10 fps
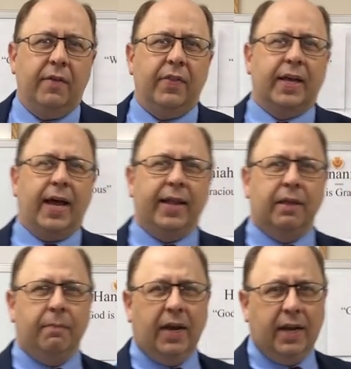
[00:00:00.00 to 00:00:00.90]
the God
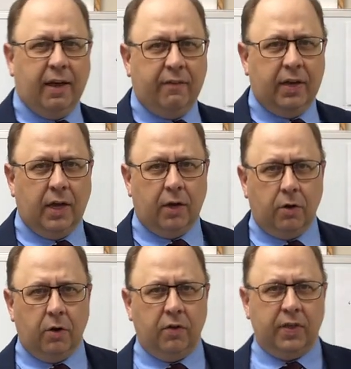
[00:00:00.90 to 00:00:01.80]
that made heaven and
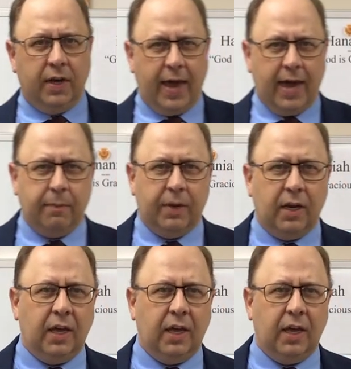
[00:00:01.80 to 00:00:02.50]
earth and Adam and